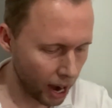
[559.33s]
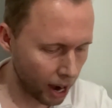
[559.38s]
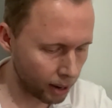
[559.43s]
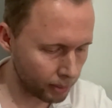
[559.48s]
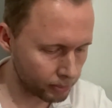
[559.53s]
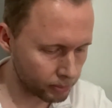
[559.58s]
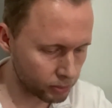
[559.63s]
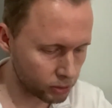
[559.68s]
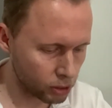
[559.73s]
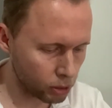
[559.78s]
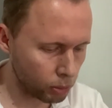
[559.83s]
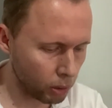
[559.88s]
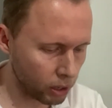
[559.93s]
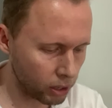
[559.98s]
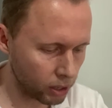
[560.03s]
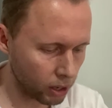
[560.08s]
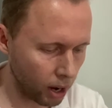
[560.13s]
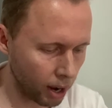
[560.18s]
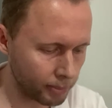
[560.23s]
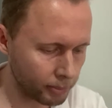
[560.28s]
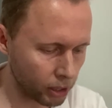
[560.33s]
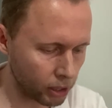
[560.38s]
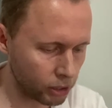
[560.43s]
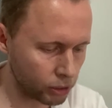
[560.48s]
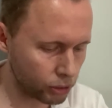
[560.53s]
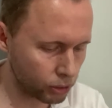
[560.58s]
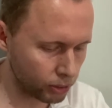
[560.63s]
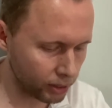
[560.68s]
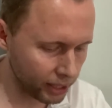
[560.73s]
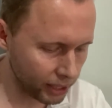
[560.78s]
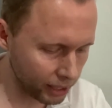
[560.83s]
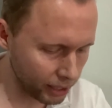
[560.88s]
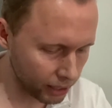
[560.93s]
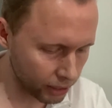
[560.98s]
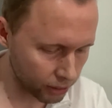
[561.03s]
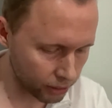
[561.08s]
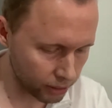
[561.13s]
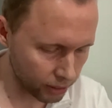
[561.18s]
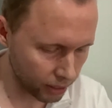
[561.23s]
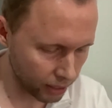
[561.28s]
So what I'm going to do
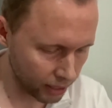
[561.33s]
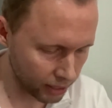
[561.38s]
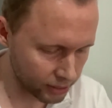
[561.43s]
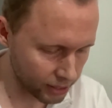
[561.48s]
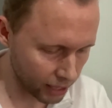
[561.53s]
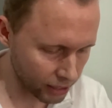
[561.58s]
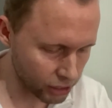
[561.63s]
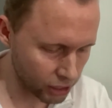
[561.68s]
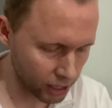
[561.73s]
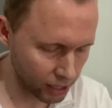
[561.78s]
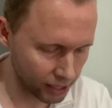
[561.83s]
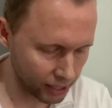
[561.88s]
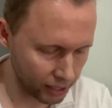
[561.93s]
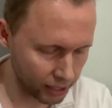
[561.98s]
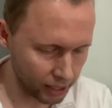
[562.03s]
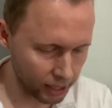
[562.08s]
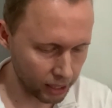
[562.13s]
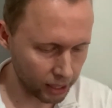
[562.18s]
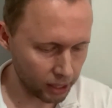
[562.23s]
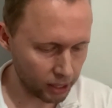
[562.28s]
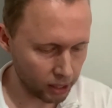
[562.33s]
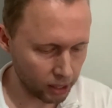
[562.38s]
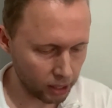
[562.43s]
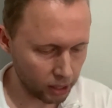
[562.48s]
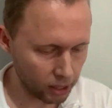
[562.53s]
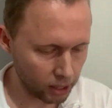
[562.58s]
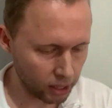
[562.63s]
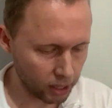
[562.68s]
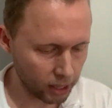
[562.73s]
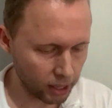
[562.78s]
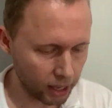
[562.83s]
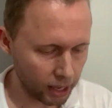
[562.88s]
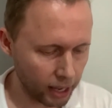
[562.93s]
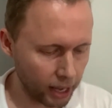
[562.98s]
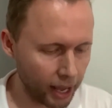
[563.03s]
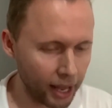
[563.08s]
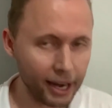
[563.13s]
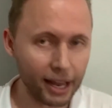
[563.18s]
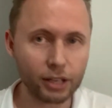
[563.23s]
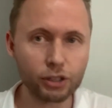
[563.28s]
here is actually
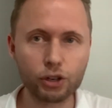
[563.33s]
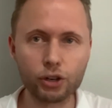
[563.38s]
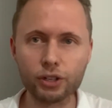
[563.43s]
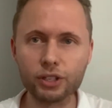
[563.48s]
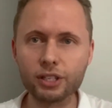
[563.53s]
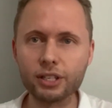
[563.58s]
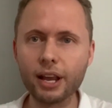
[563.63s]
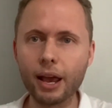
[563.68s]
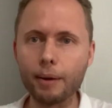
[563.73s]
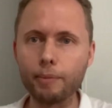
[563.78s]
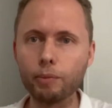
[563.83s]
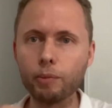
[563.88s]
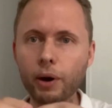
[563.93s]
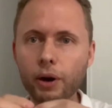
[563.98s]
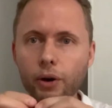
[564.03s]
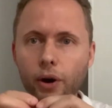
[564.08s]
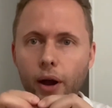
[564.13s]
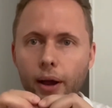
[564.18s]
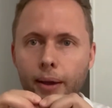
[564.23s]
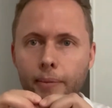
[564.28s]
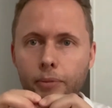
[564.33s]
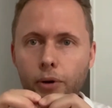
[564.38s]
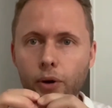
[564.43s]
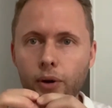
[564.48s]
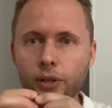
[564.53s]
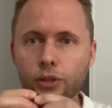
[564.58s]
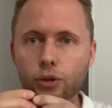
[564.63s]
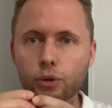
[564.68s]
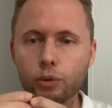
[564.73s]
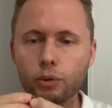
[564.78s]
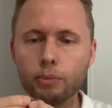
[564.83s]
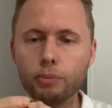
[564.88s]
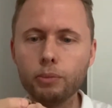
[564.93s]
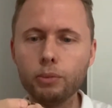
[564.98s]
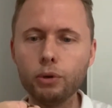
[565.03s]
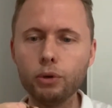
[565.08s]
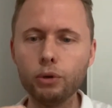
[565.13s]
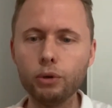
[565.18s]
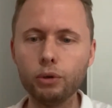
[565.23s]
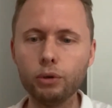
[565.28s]
an extra step where I am going to
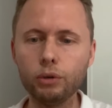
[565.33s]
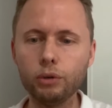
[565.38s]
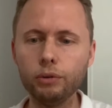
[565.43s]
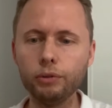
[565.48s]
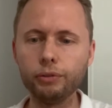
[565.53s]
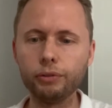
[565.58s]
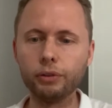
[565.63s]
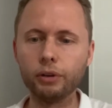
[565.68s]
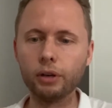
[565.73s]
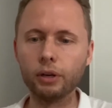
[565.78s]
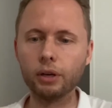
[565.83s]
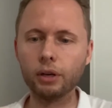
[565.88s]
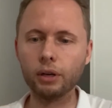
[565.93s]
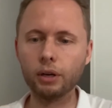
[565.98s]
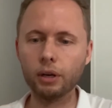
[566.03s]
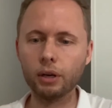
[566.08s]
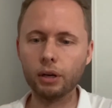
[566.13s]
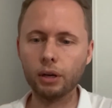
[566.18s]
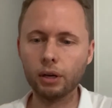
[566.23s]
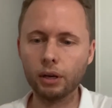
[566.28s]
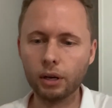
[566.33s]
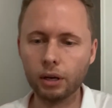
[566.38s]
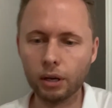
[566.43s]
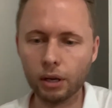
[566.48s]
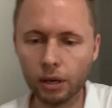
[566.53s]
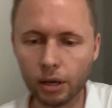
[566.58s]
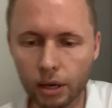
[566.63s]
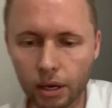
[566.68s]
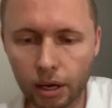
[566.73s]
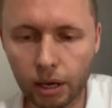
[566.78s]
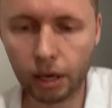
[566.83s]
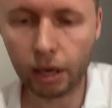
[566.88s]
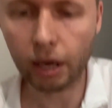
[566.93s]
remove a